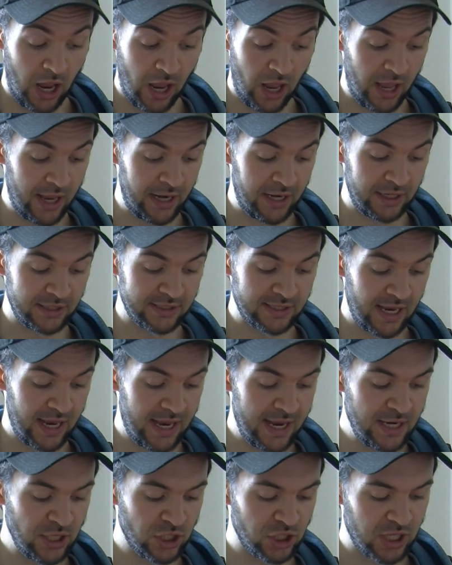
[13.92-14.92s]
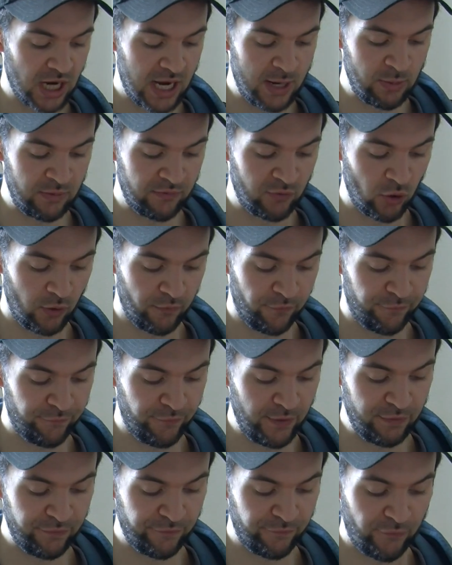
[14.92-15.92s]
in its E shape, we've got
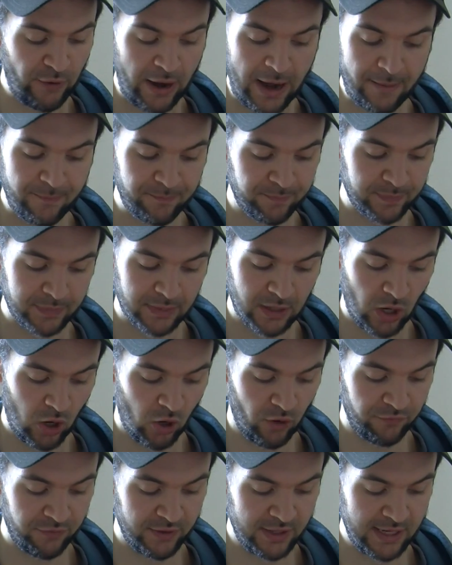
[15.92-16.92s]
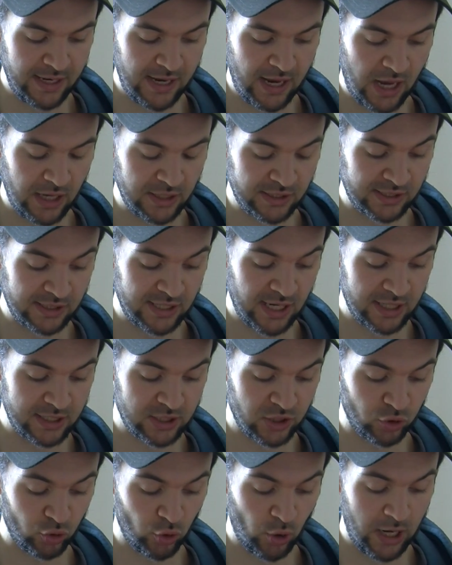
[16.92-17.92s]
5th fret of the 6th
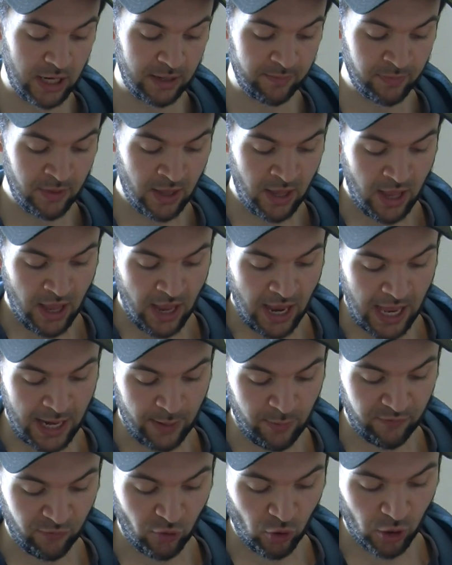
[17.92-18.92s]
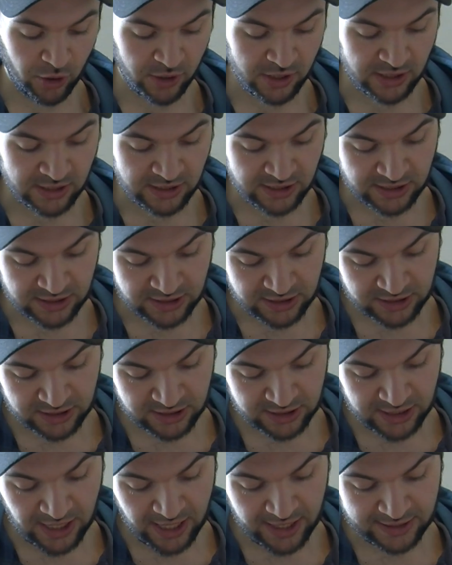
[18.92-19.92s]
string, and then we've got
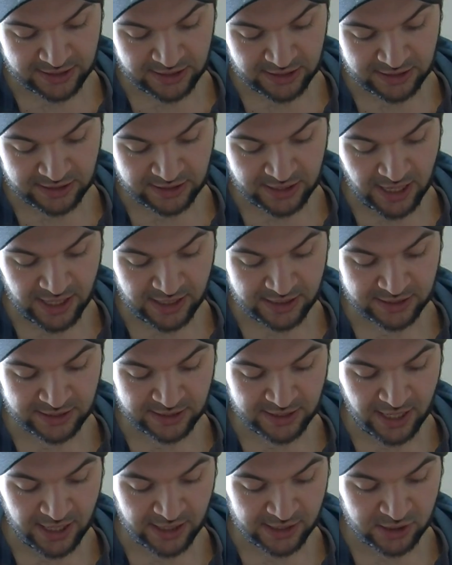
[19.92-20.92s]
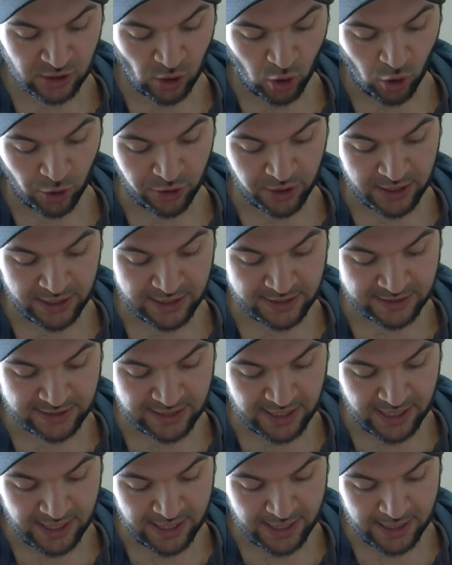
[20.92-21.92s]
6, 6, 6 on the
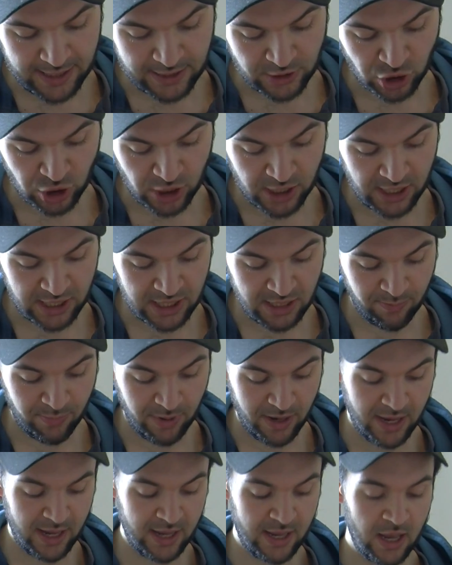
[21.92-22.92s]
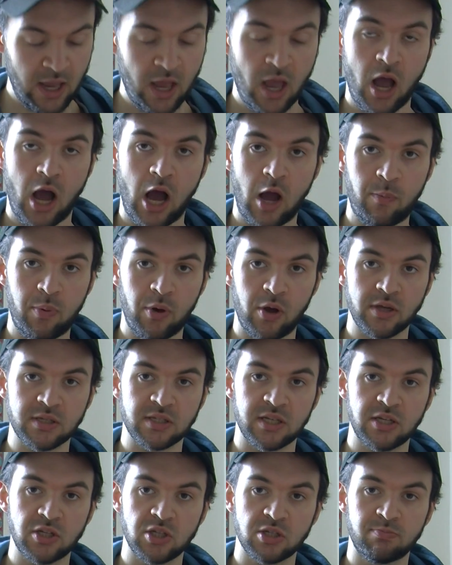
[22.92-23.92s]
D, G and the B. I
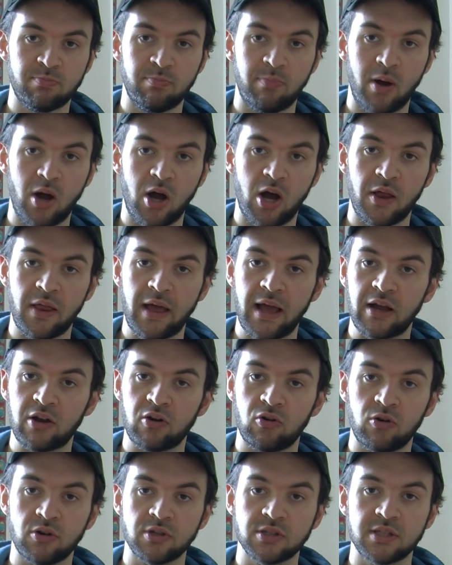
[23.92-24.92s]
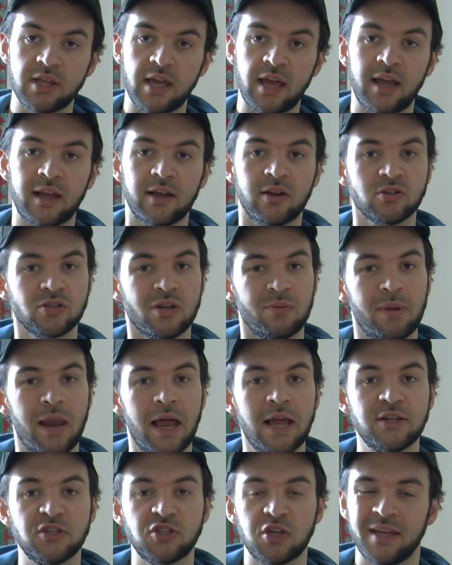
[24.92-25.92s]
personally just bar that across there because I'm
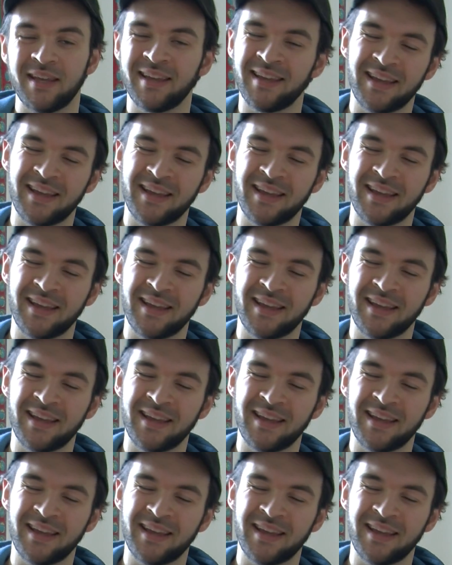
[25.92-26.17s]
lazy,